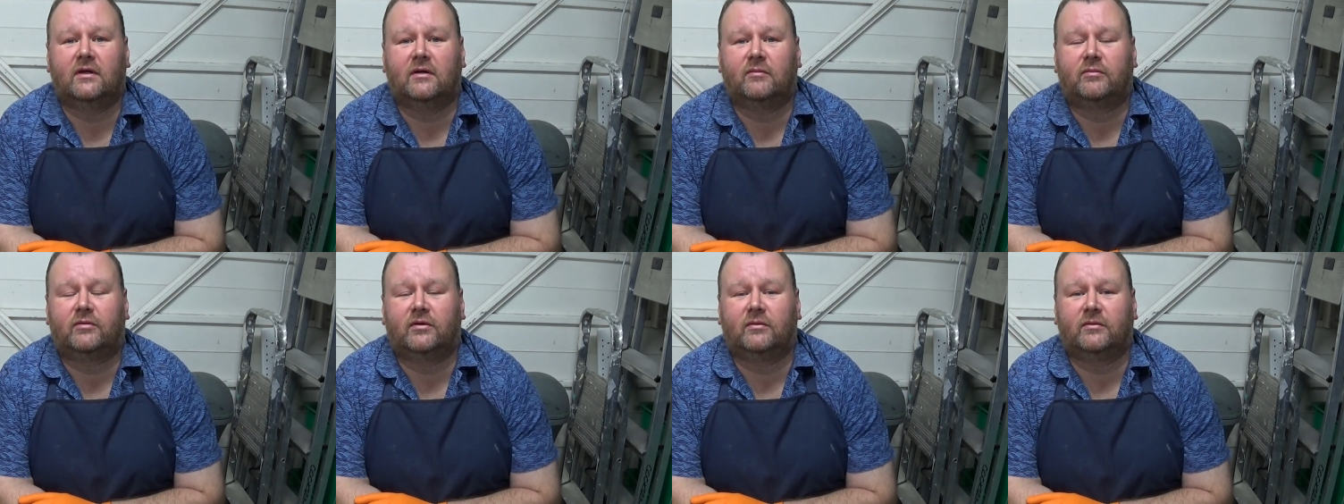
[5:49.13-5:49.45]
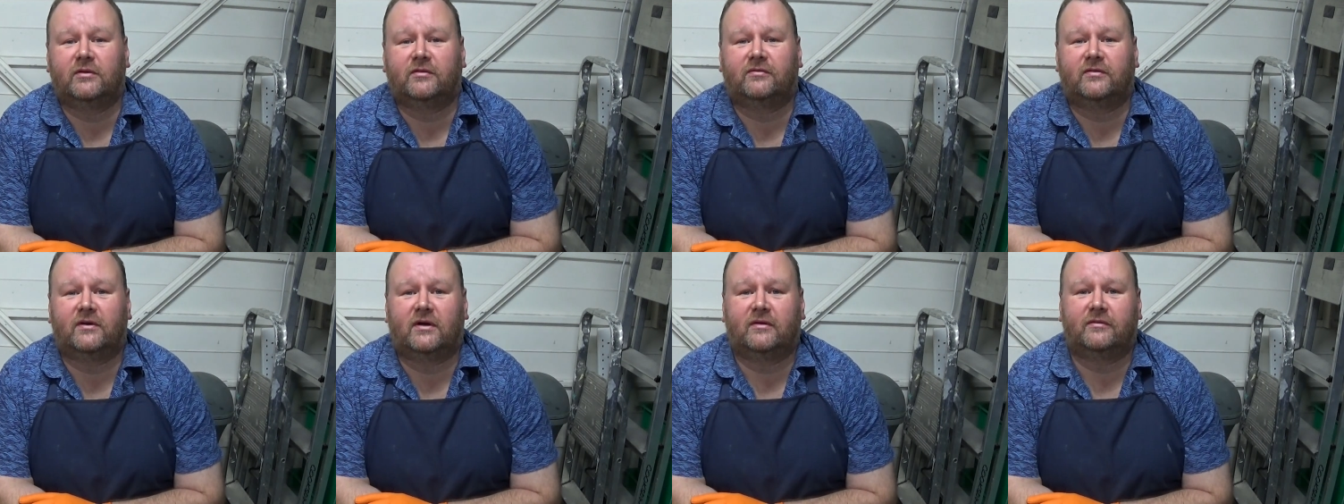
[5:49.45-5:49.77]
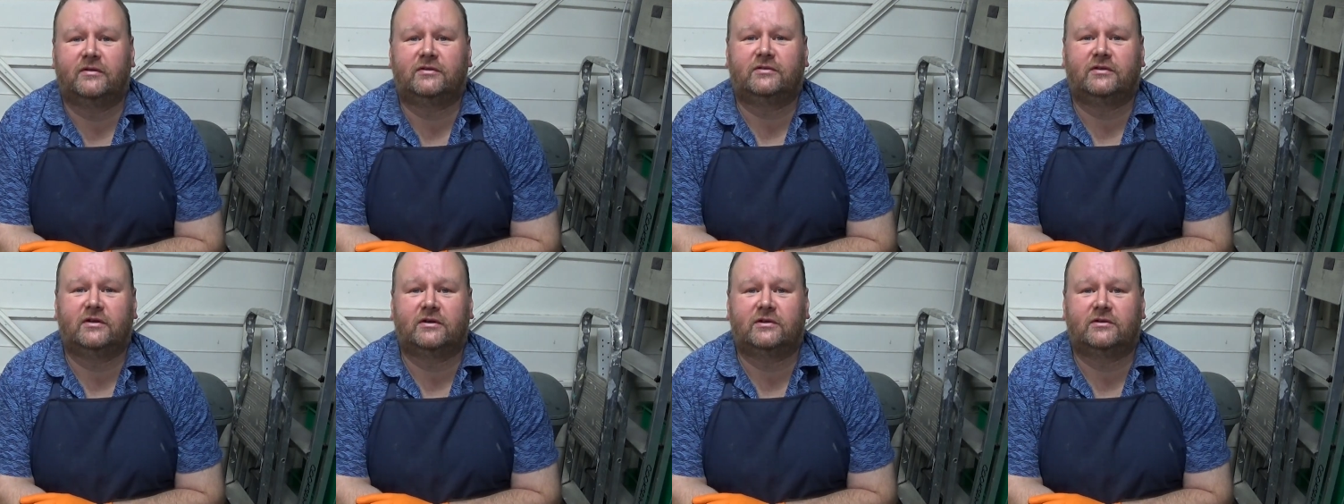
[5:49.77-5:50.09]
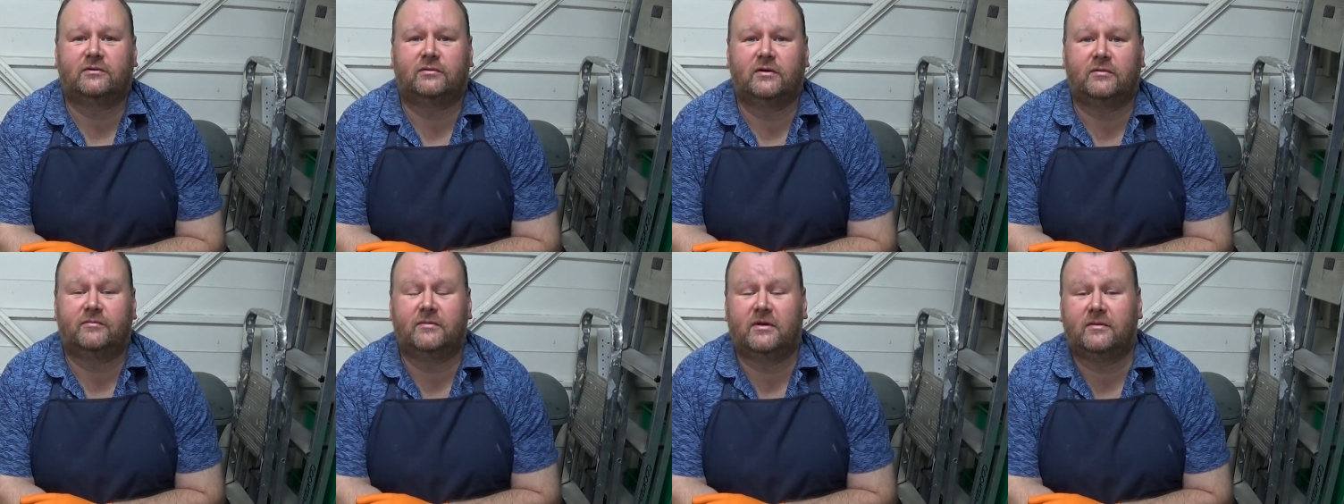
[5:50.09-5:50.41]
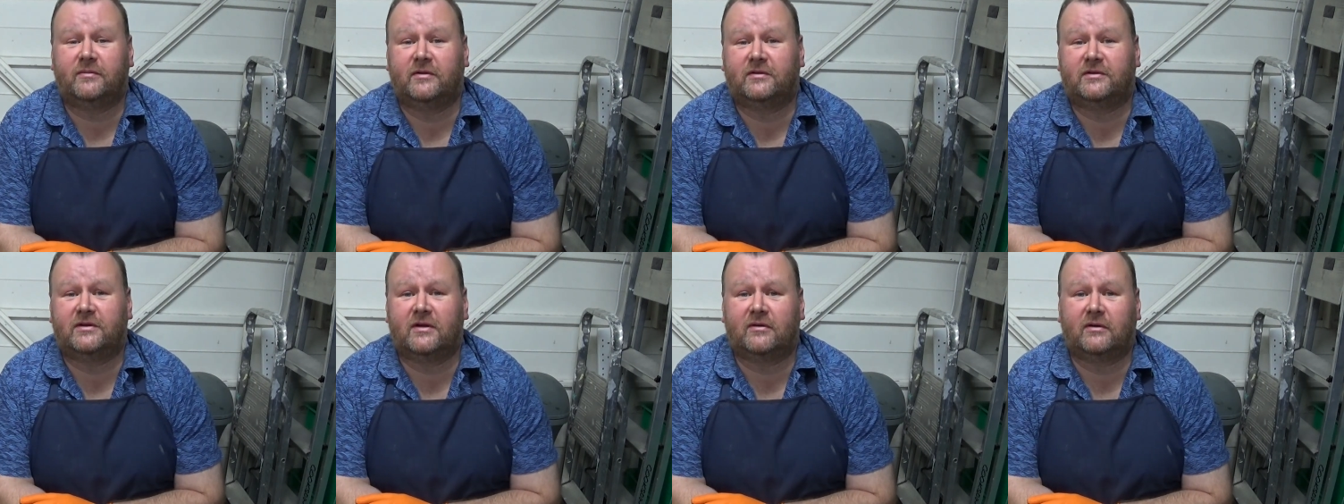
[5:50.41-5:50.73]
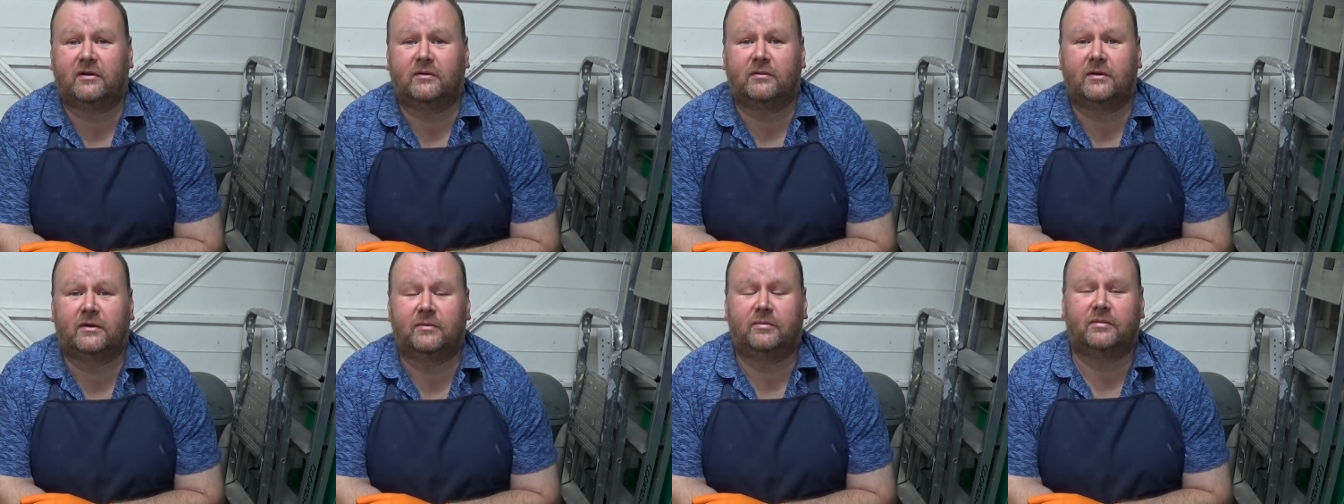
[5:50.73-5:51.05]
probably 5 or 6 quid, maybe 10
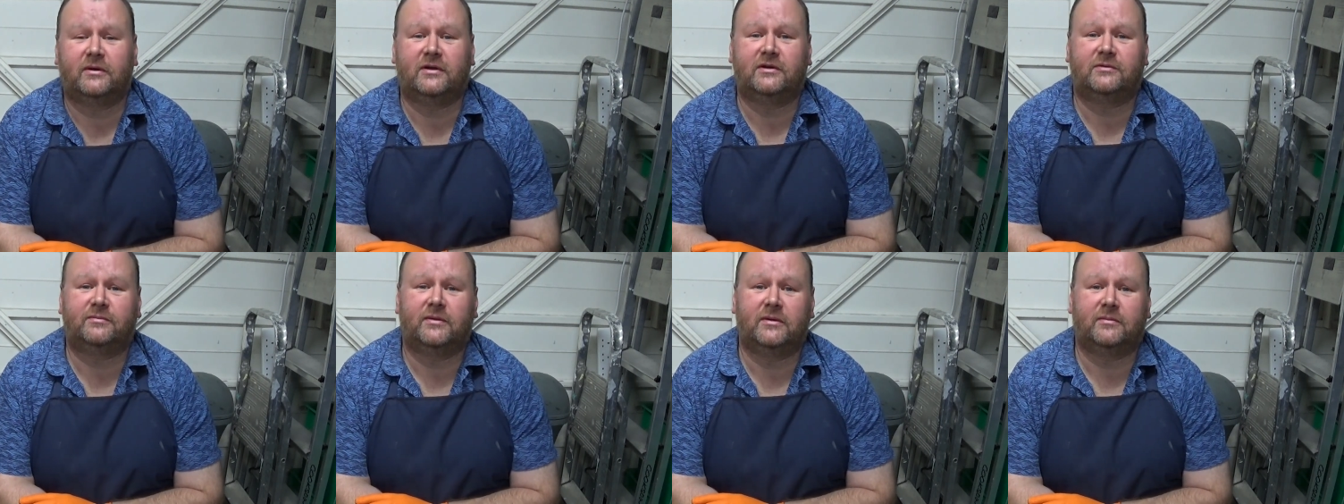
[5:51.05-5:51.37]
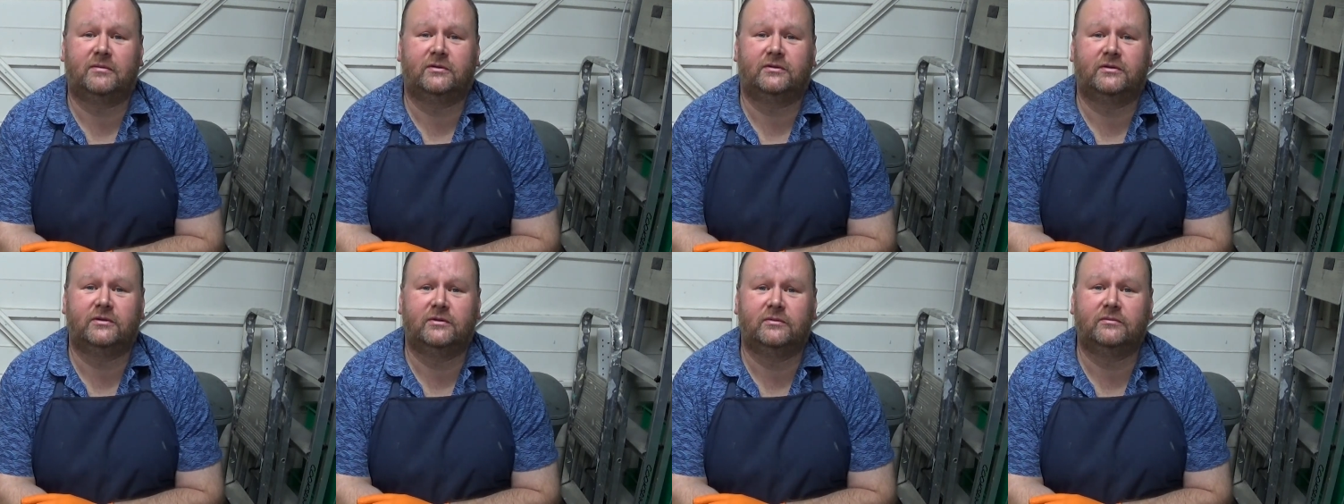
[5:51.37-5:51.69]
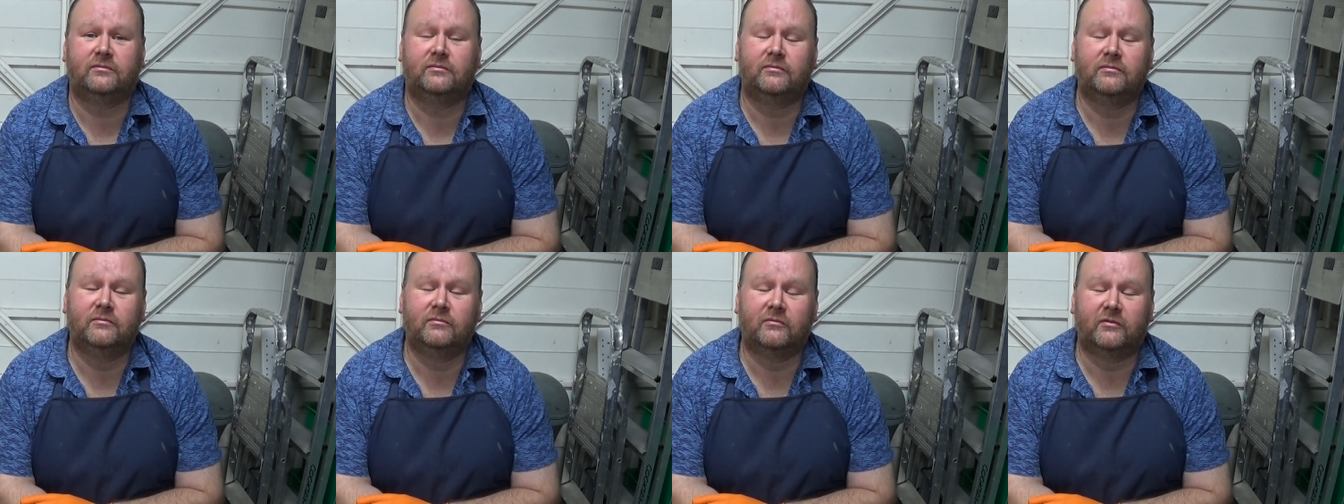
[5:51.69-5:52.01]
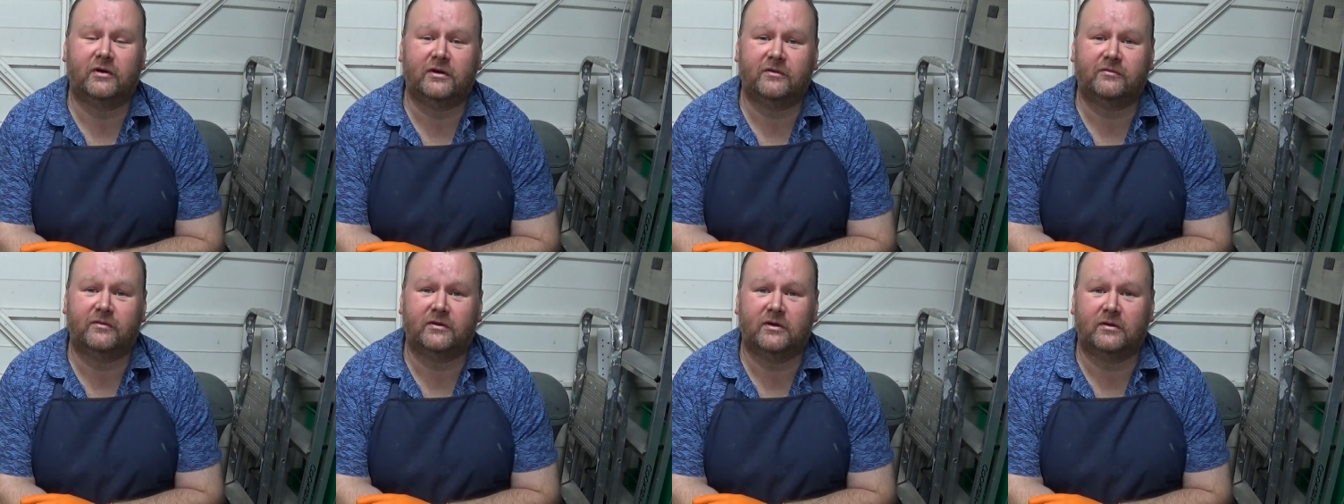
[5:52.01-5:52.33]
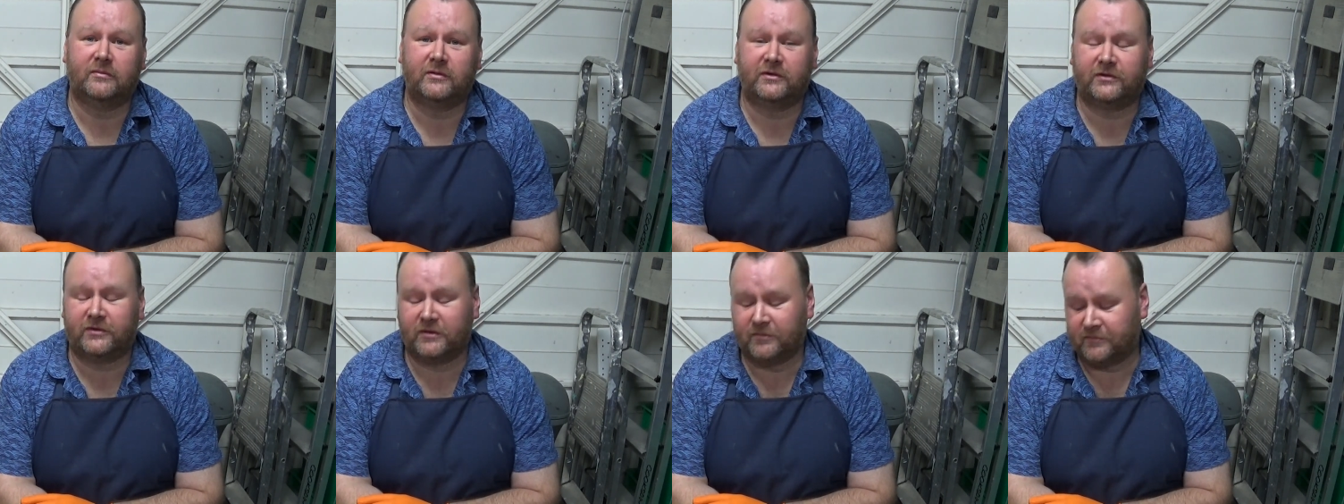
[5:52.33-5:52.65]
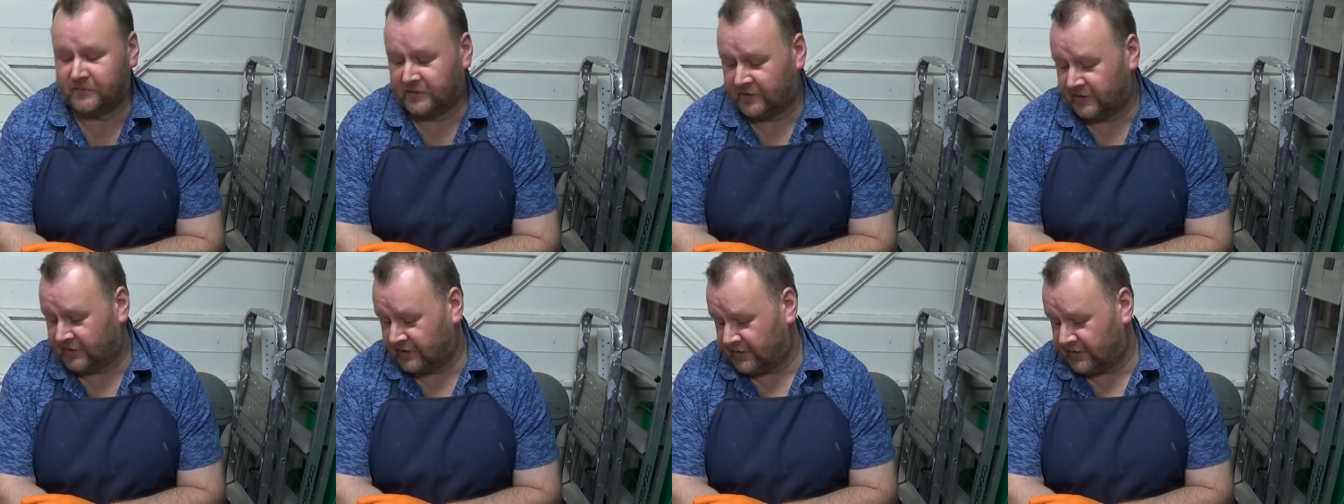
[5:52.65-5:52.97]
quid a piece. People do refurbish them.